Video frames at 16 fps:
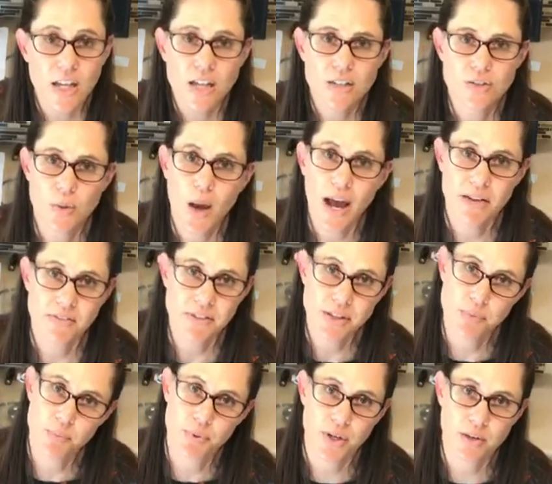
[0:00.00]
So having
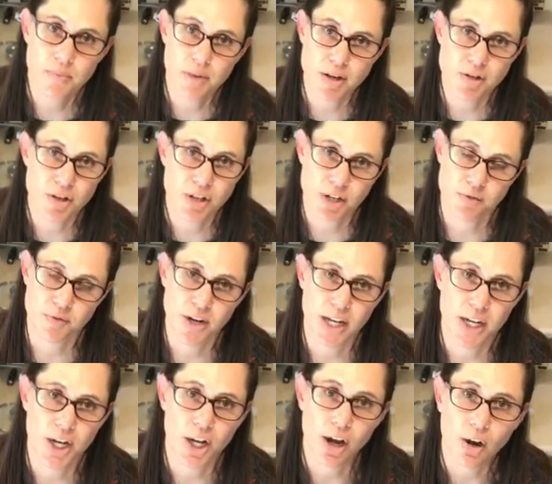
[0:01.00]
them pre-measured and ready
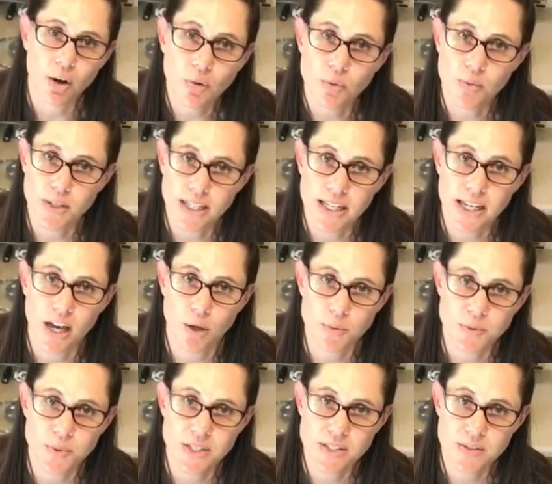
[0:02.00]
to go really
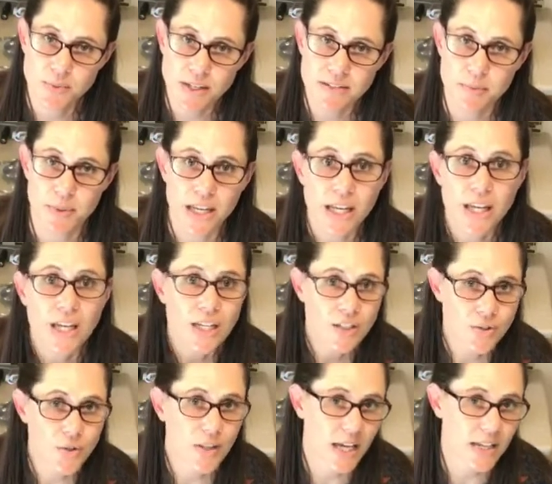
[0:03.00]
helps with this recipe.
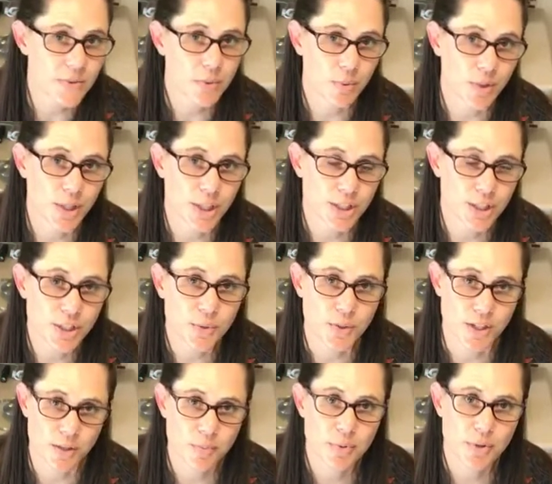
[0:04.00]
So that's what we're going to do. We're
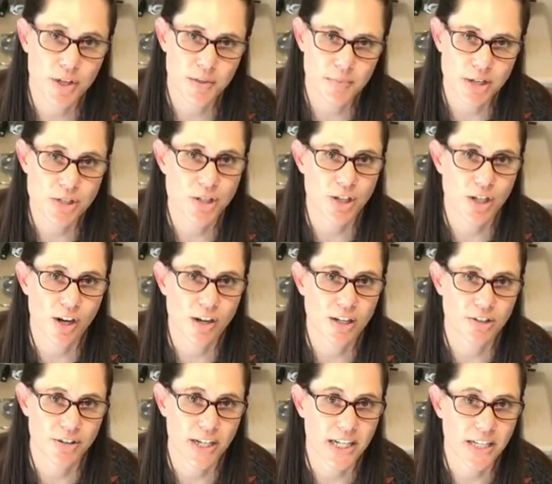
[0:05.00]
going to pre-measure our
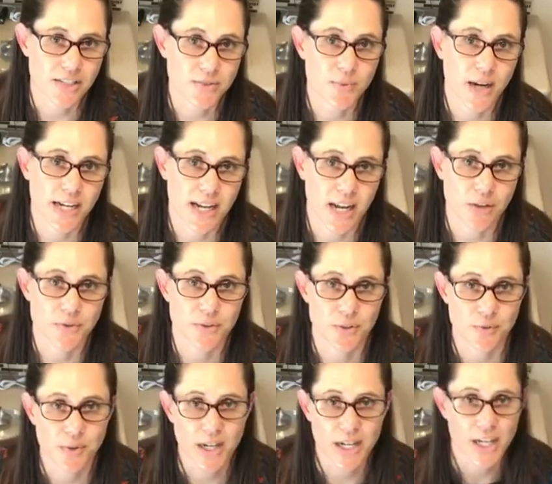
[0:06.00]
ingredients right now so they're
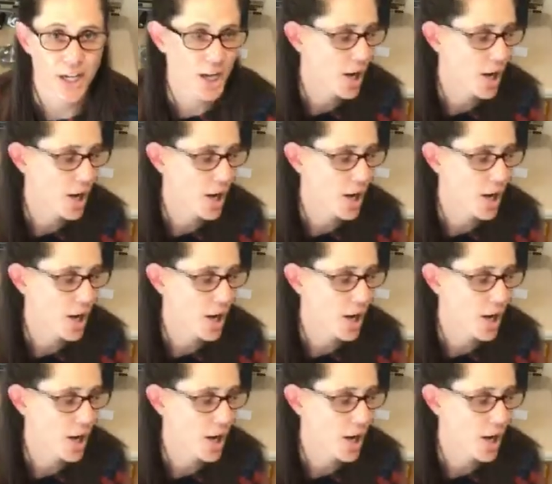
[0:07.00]
ready to